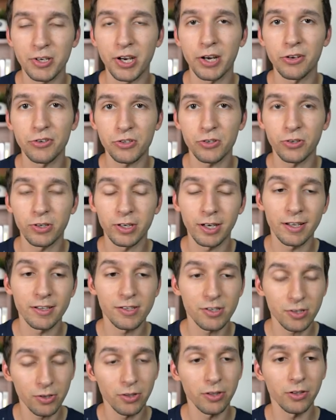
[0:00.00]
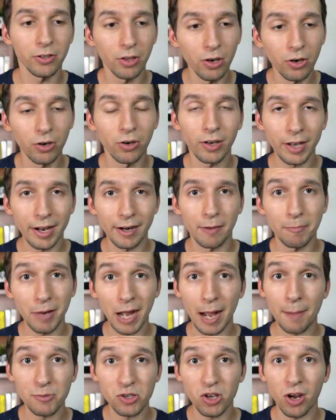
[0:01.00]
shadows going on, so the logo kind of
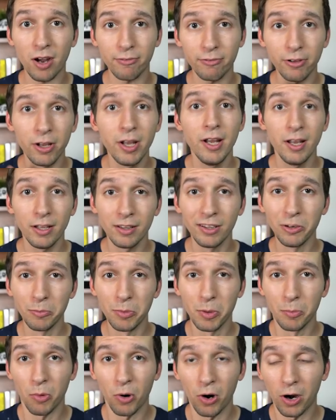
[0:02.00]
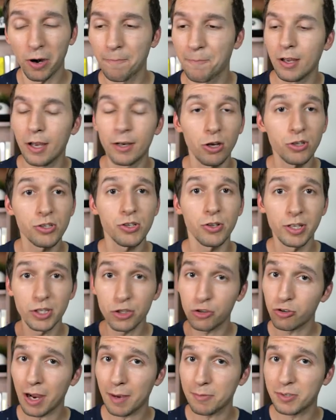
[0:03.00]
pops off a little bit more. And also
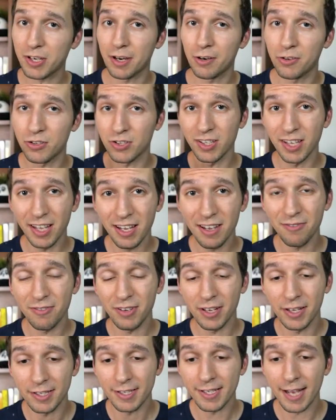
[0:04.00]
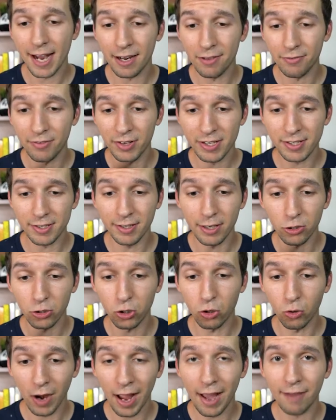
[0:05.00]
these drop shadows live inside of this little
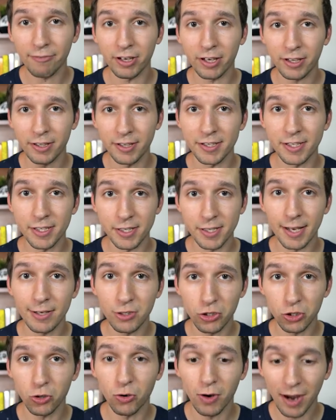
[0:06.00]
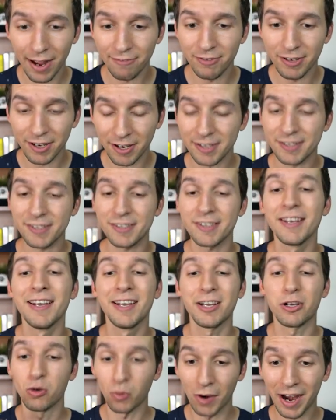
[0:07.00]
graphic, this Essential Graphics
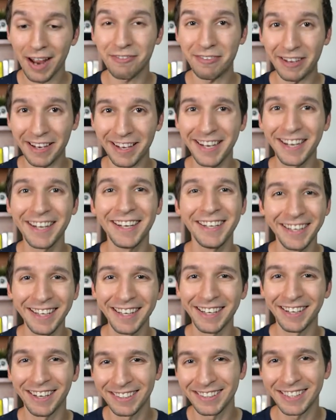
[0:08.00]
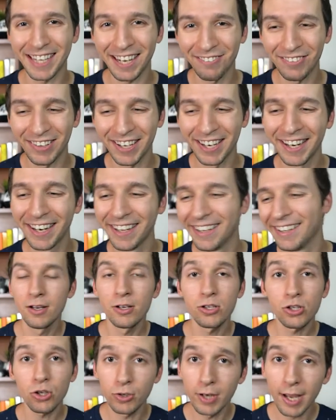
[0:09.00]
graphic in our timeline.
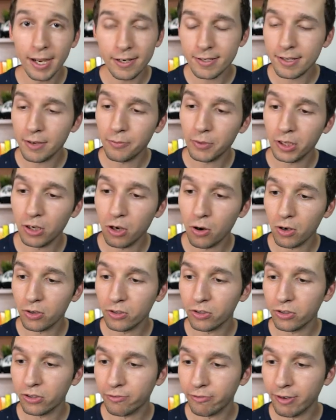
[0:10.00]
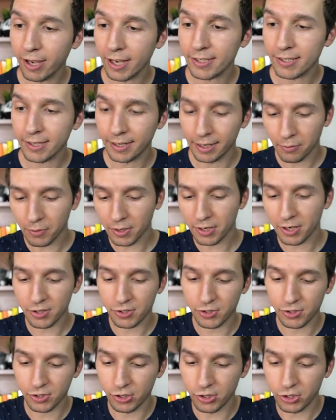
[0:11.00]
So next I'm going to under effects and I want to
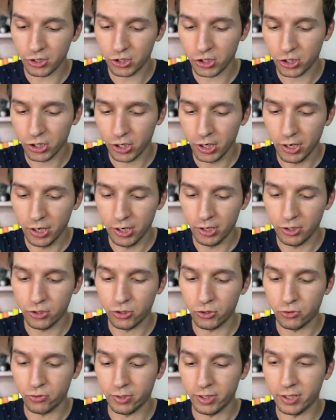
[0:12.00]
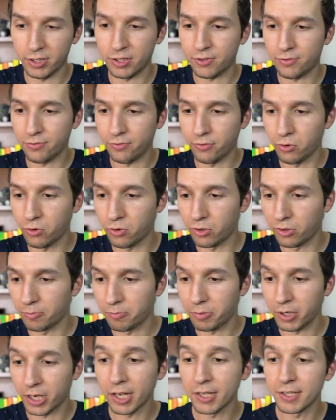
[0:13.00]
search transform,
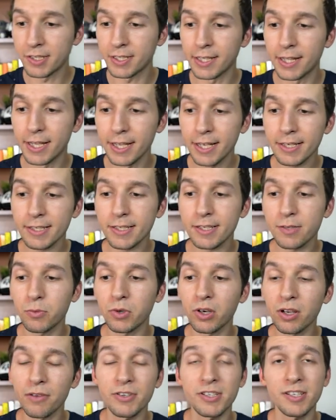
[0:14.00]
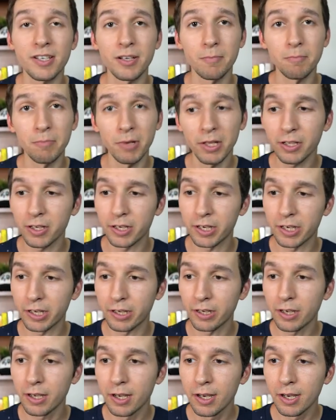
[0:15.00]
because this will give us the
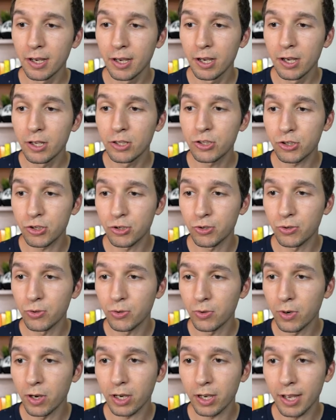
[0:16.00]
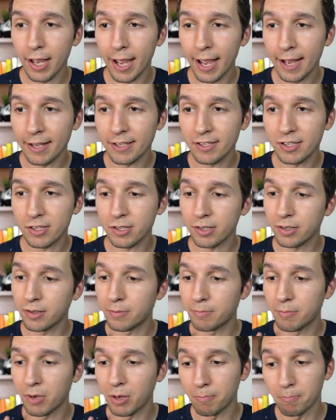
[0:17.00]
ability to add
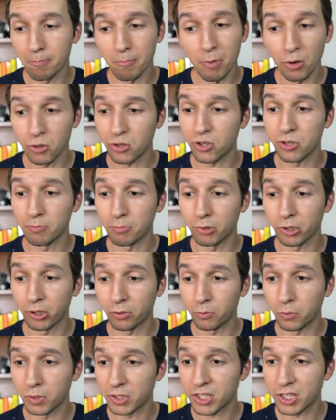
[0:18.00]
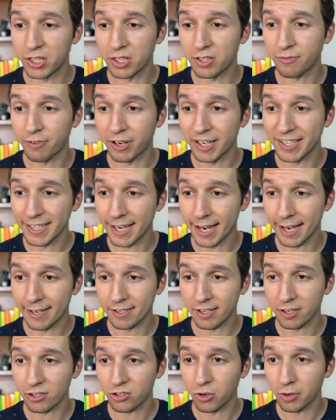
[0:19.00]
some motion blur, which is
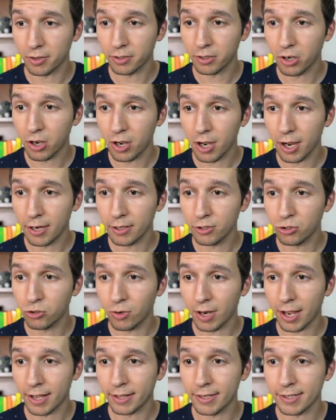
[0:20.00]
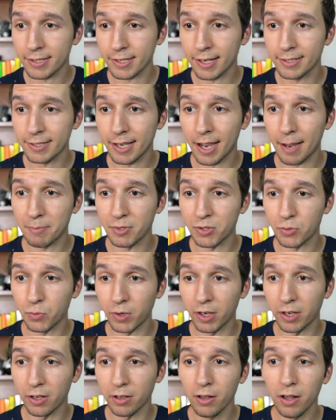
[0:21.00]
fantastic. So I'm going to go ahead and drag this on top as
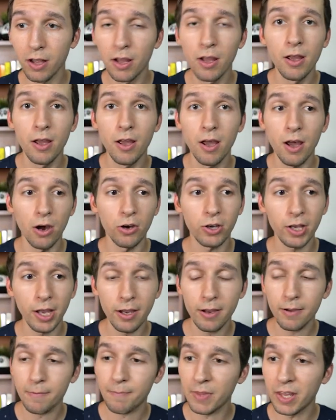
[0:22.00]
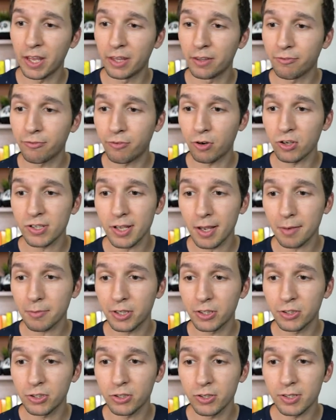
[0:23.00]
well. Okay, and the first thing I'm
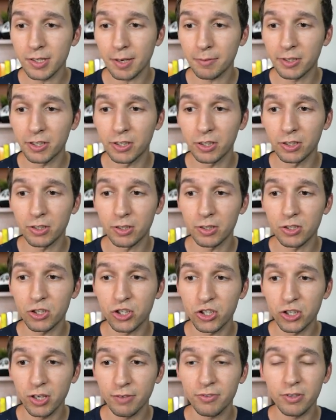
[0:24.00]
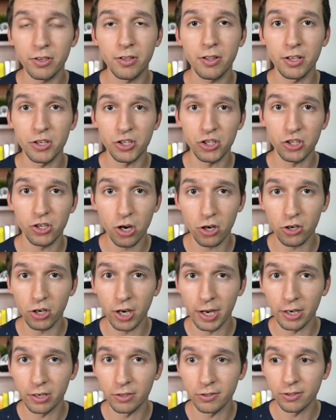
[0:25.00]
going to do is I'm going to shift the shutter
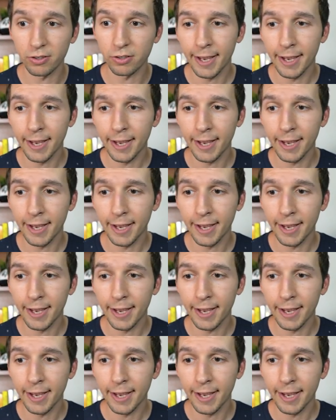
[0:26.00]
angle.